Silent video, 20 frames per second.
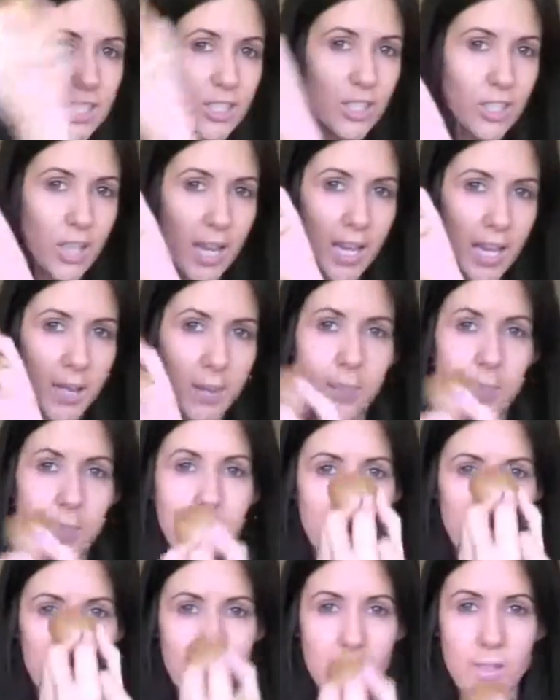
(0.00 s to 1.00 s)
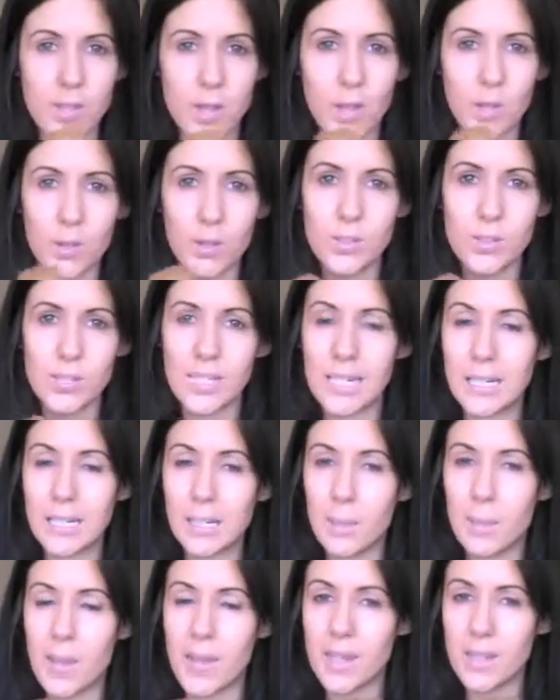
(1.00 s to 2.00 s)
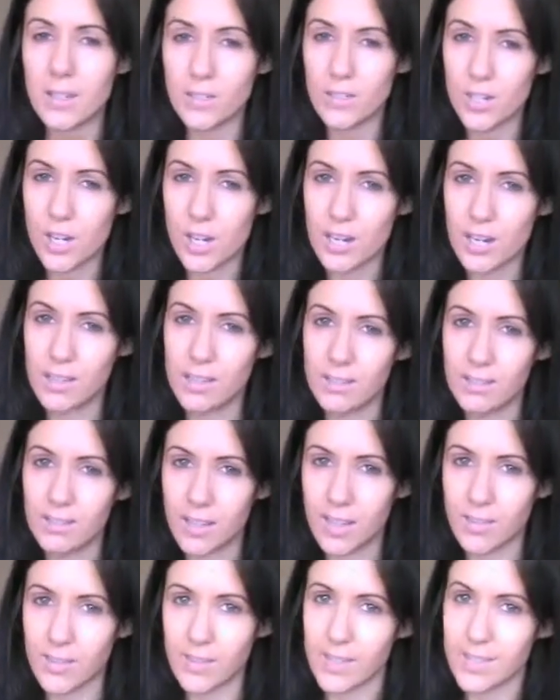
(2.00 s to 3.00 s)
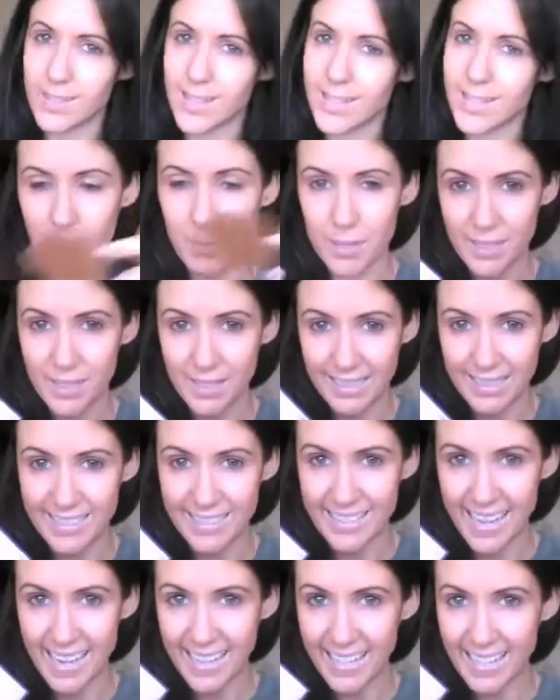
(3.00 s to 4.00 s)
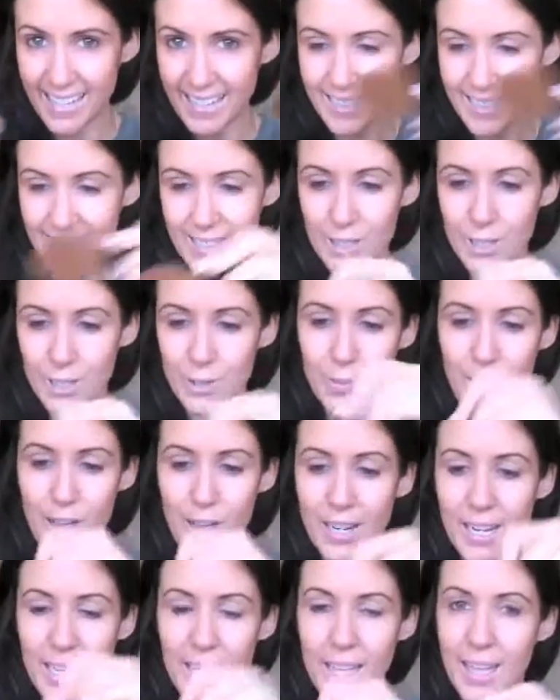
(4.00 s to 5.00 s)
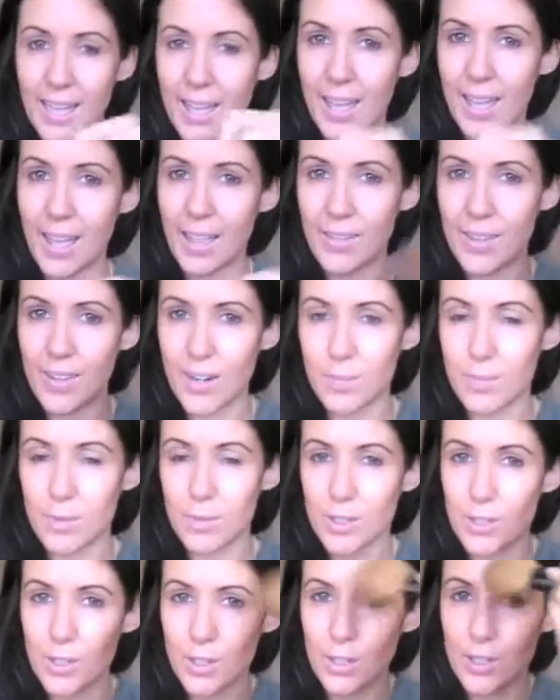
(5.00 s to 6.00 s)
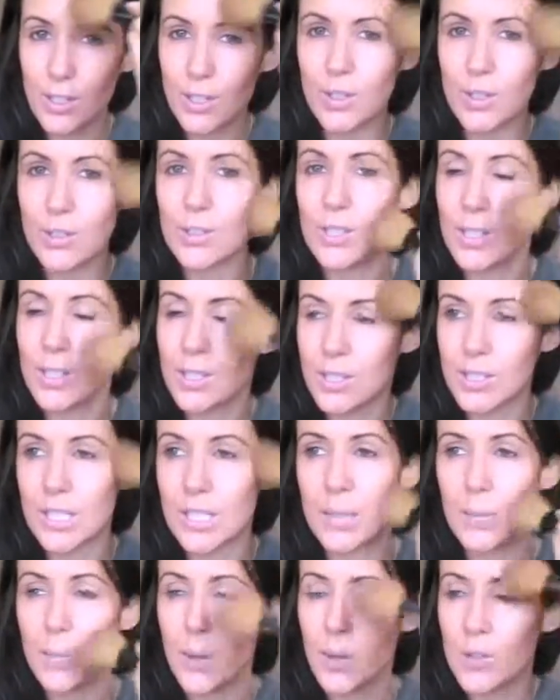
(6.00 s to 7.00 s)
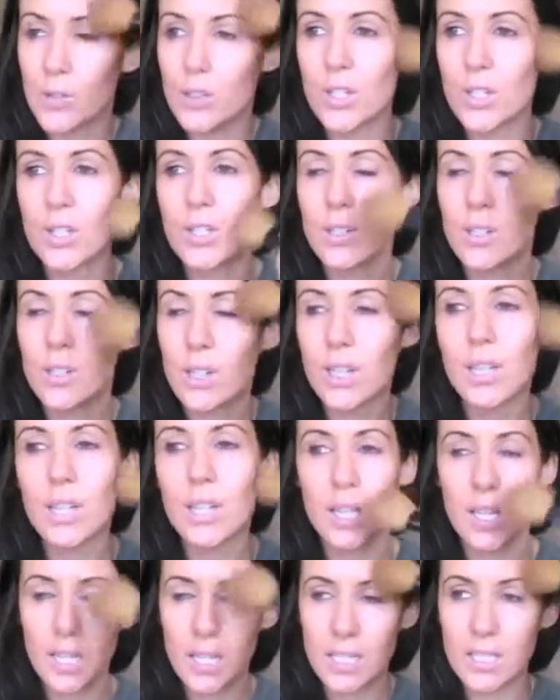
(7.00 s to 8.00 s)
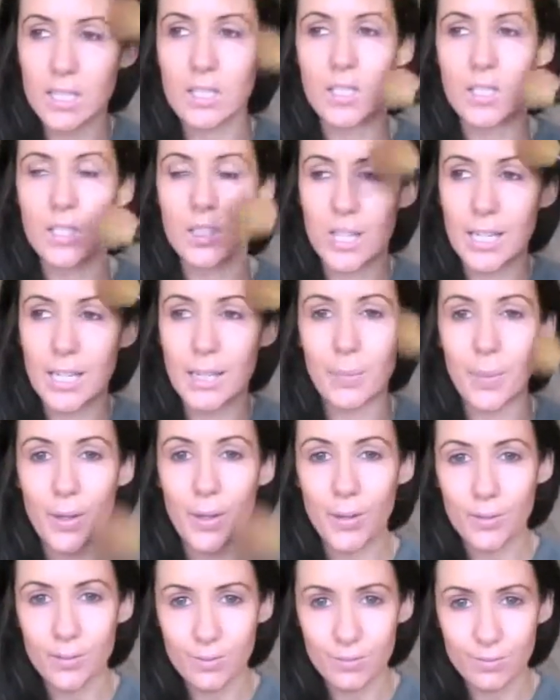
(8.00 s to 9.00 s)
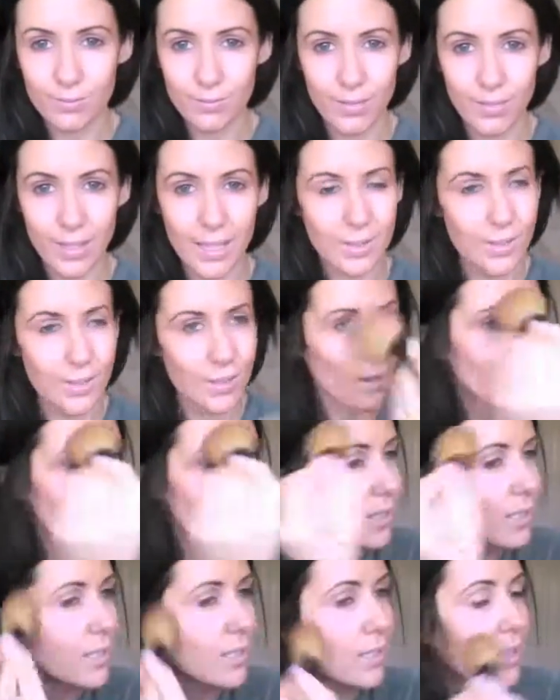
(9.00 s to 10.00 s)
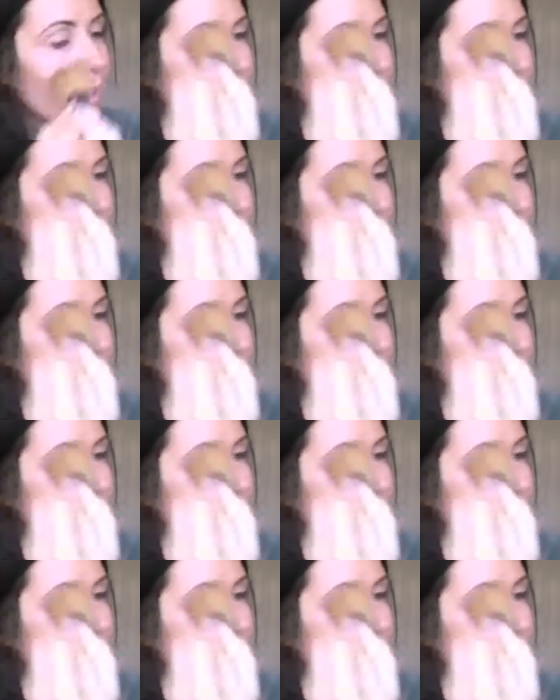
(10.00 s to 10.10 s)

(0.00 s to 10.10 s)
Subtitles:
shape, nose, little bit, and chin, and that's I'm just going to take it, swirl it, and then I'm just going to use C motion into the cheekbone, that side